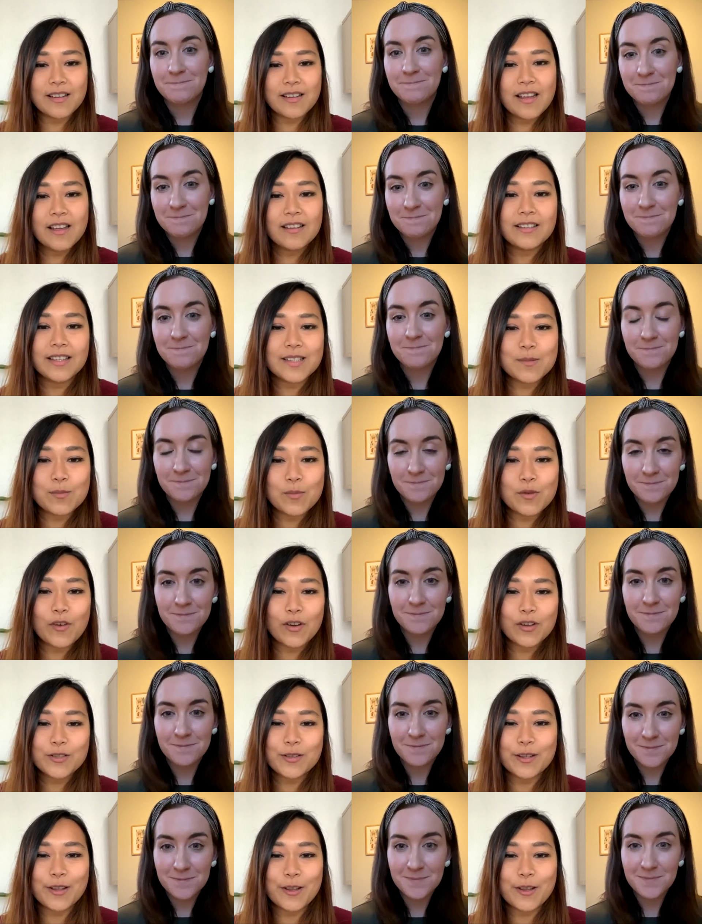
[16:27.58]
Speaker 1: let's move on
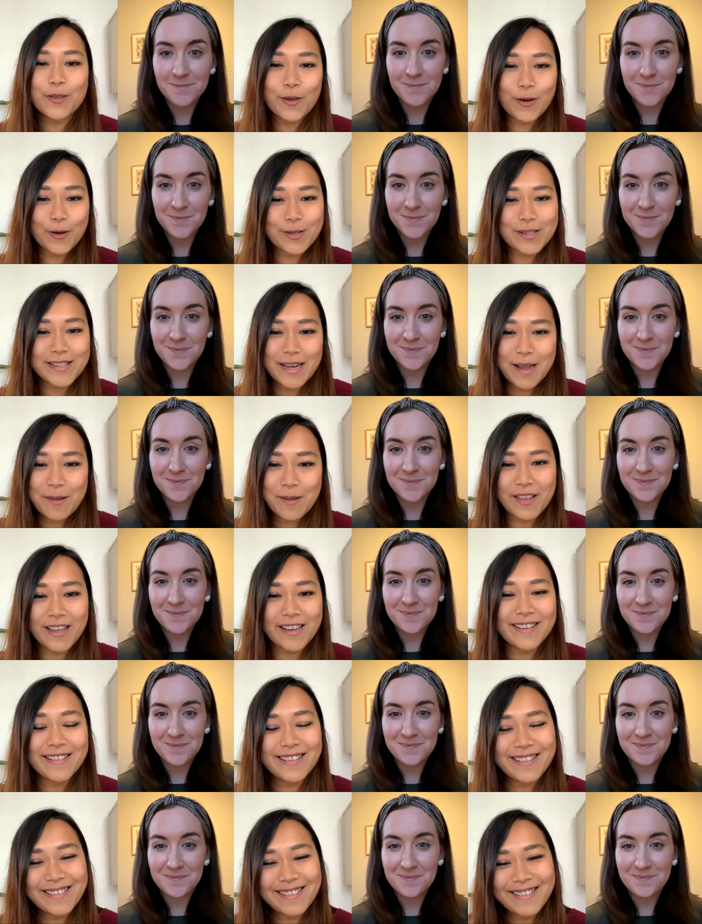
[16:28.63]
to the third step then.
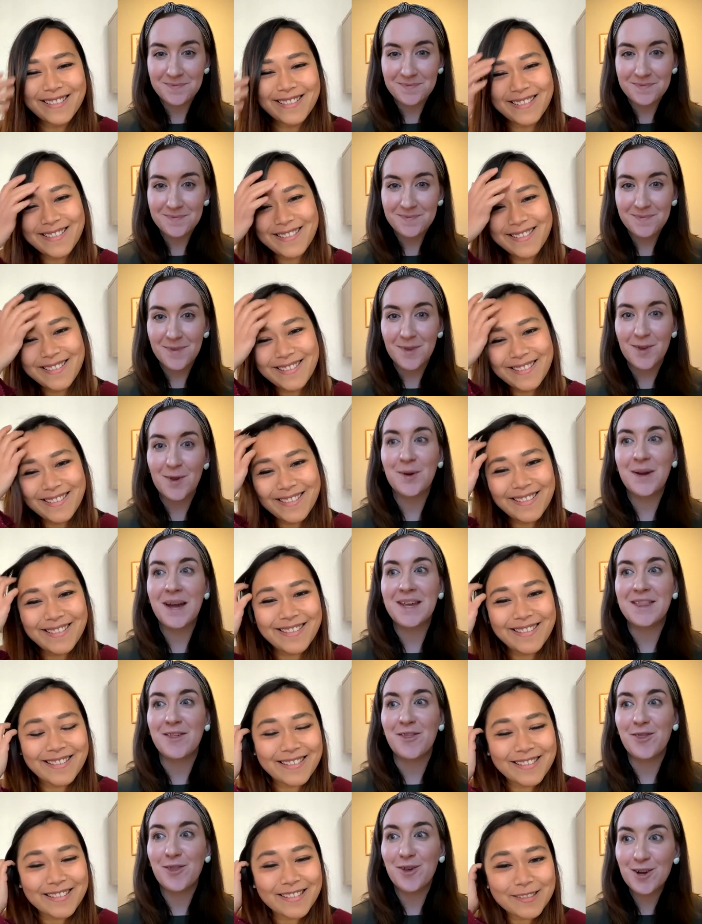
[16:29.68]
Speaker 2: Okay,
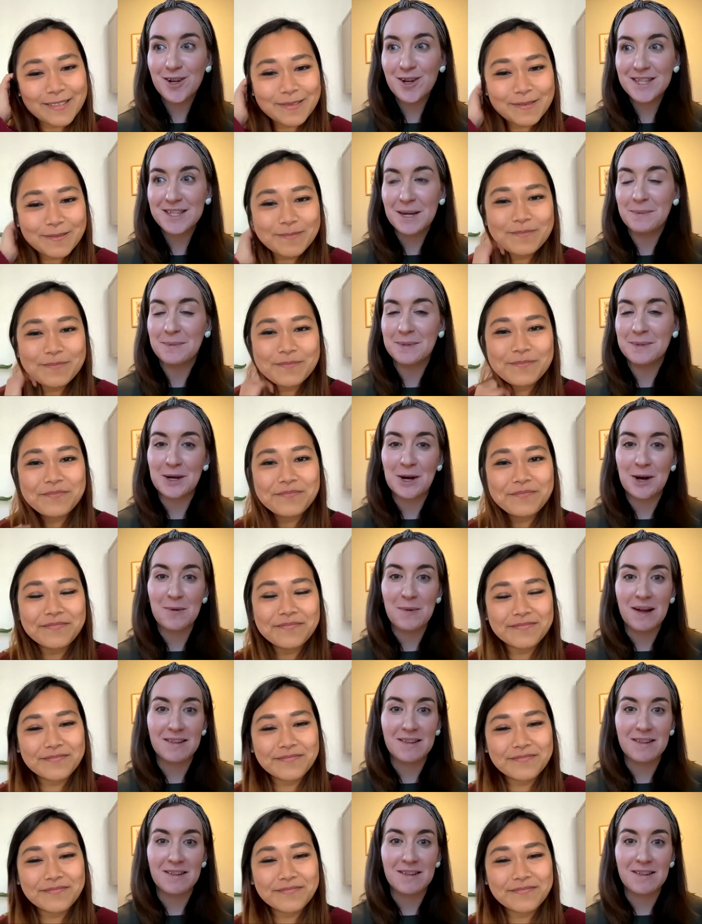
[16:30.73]
the third step is all about